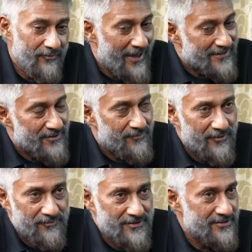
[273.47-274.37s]
that's the
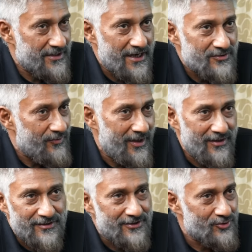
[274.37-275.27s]
purpose that's why
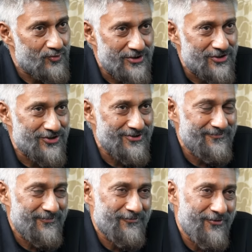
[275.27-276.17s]
this switch
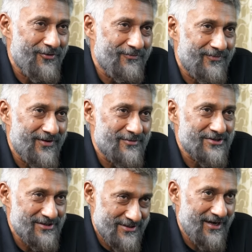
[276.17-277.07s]
from
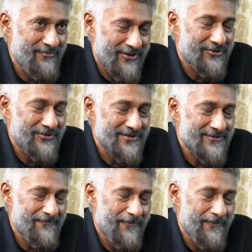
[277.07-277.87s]
commercial cinema to this